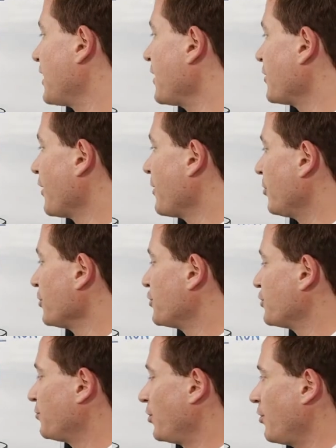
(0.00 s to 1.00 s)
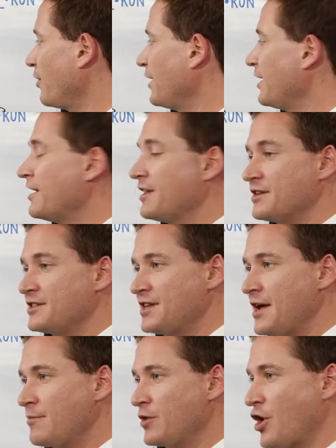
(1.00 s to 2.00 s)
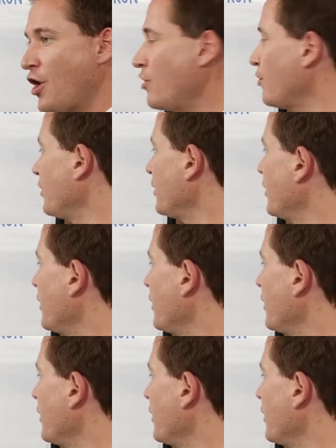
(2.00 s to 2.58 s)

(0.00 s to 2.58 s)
that you're able to deploy the same code